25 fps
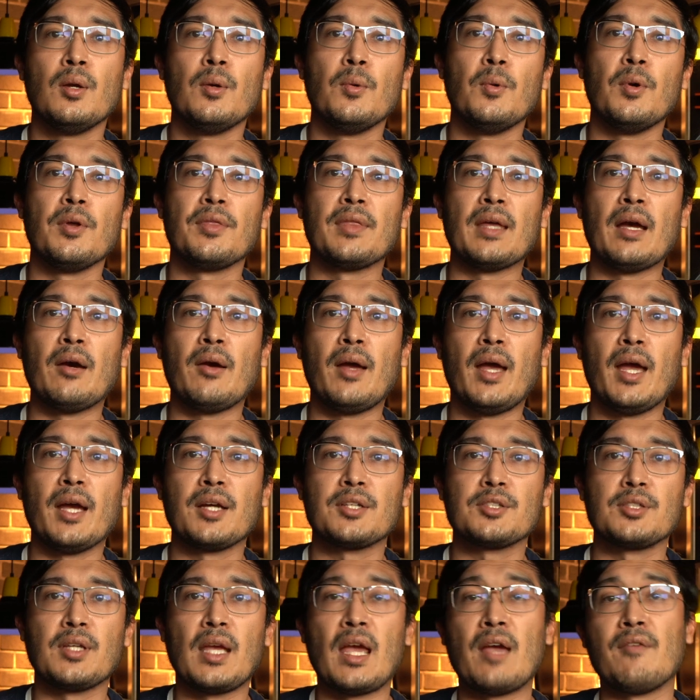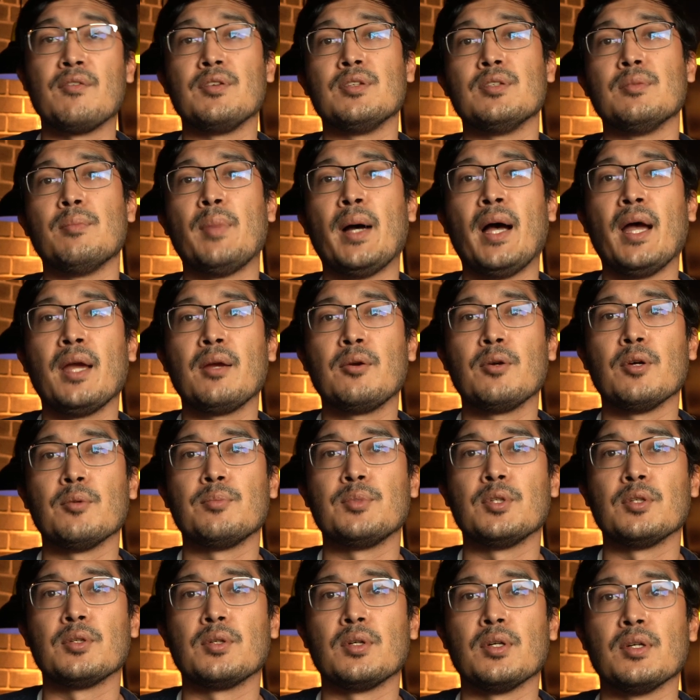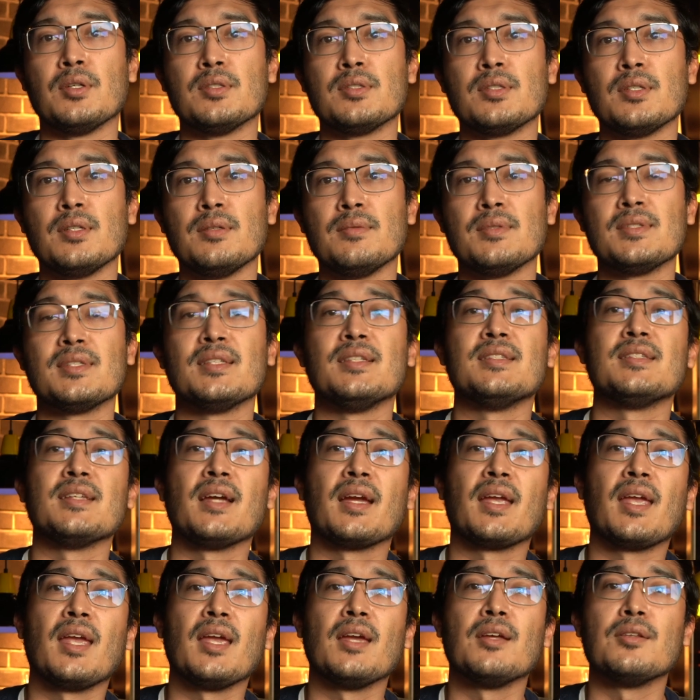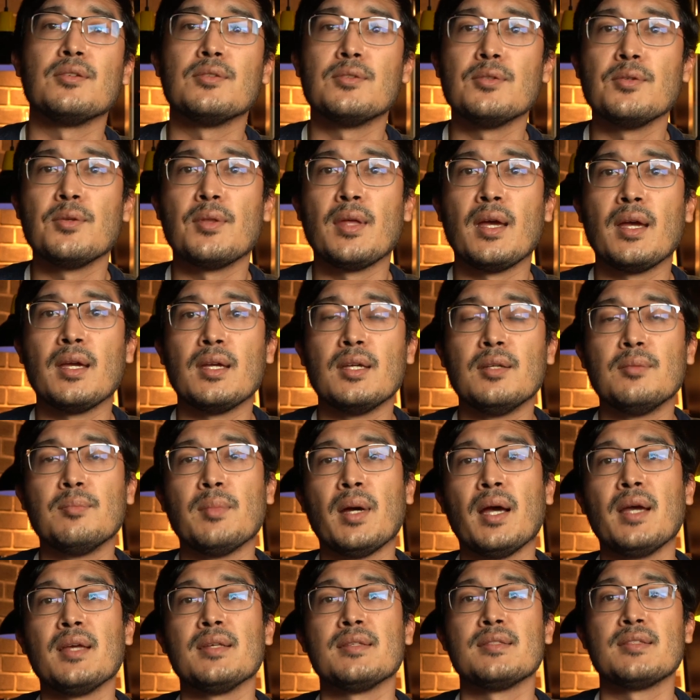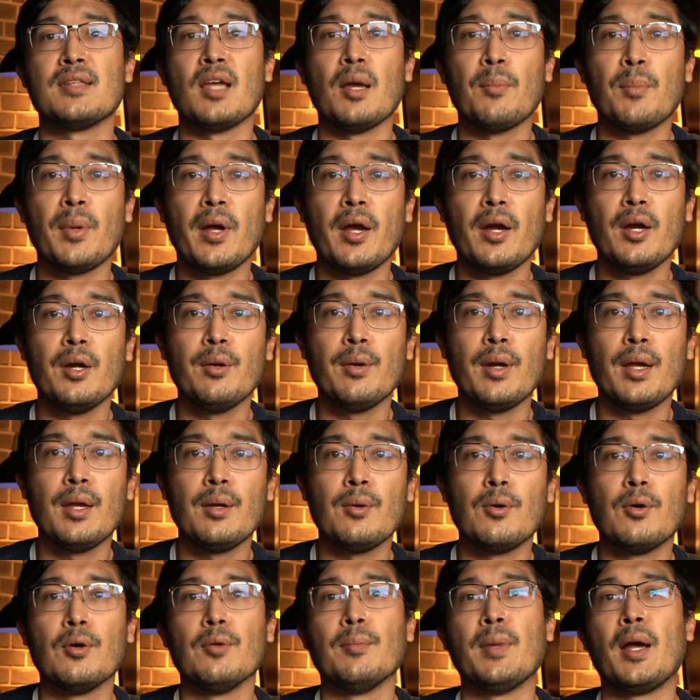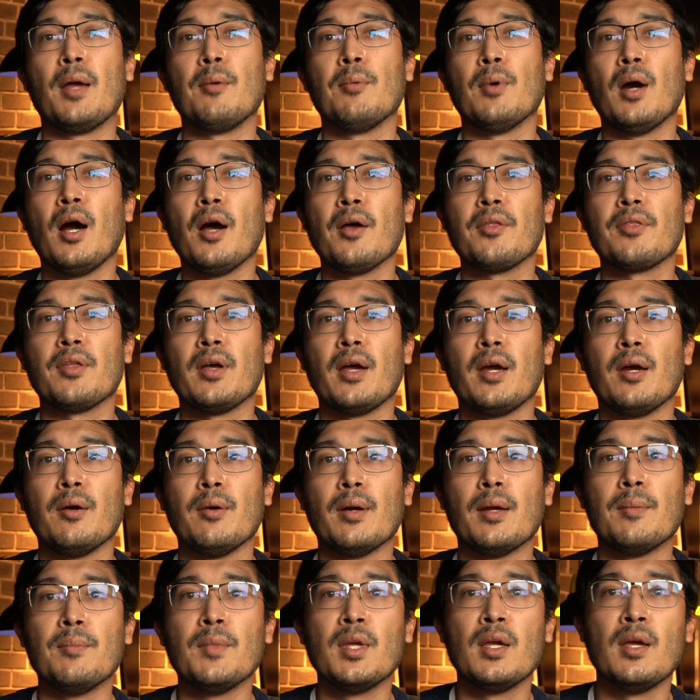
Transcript: without actually having to buy cryptocurrency, since I can't do that in my SEP IRA or my Roth IRA.